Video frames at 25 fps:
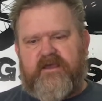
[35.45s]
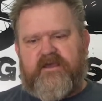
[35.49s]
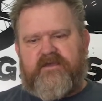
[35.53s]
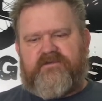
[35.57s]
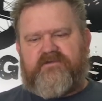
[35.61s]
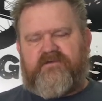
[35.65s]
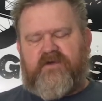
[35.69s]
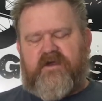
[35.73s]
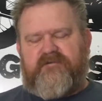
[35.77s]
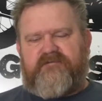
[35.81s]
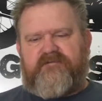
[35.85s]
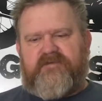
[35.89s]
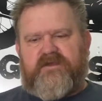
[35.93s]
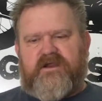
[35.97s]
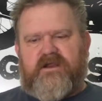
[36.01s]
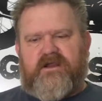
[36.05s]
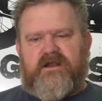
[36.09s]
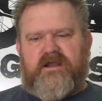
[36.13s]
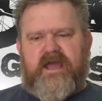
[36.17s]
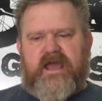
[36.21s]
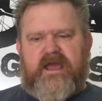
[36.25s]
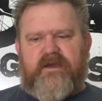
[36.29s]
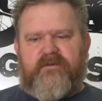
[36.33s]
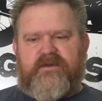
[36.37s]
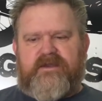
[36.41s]
So I
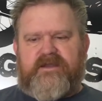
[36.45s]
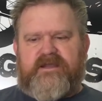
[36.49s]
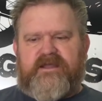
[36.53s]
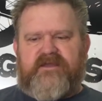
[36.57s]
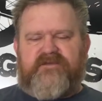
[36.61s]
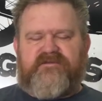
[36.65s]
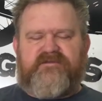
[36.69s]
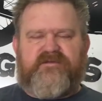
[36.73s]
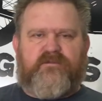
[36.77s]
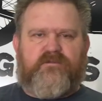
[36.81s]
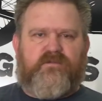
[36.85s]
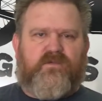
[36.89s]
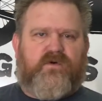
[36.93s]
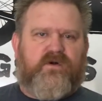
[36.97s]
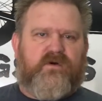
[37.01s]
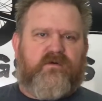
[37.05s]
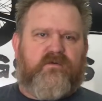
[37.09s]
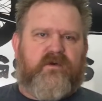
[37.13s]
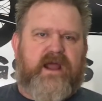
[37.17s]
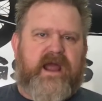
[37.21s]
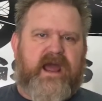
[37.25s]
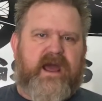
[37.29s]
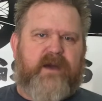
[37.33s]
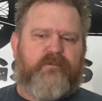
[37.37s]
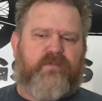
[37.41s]
figured I would get some more
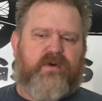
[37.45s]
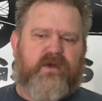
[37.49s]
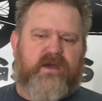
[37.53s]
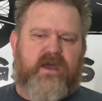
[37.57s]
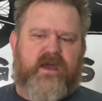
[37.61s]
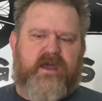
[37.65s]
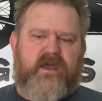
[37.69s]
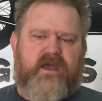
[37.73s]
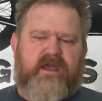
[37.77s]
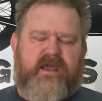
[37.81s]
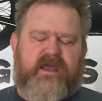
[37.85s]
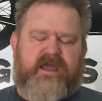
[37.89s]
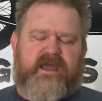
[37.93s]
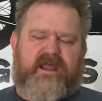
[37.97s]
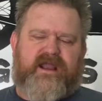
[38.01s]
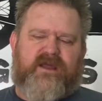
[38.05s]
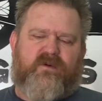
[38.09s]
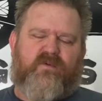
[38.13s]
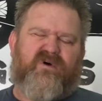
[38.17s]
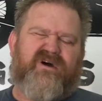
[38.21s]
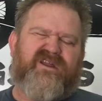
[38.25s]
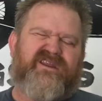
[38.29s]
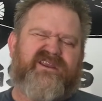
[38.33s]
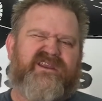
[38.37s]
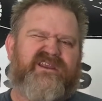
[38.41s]
wrap, and I
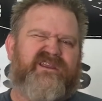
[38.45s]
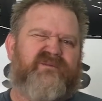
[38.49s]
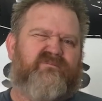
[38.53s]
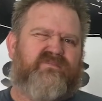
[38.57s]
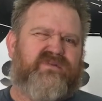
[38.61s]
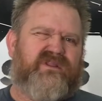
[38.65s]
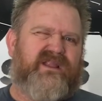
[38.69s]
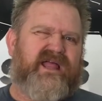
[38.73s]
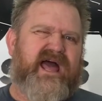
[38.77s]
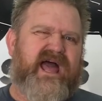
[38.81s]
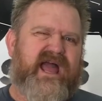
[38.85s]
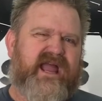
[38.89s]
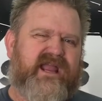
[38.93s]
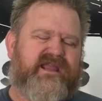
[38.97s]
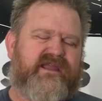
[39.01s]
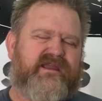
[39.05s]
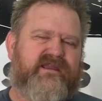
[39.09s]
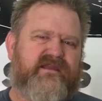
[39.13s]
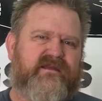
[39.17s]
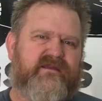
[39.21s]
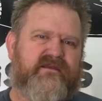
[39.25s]
wanted it black,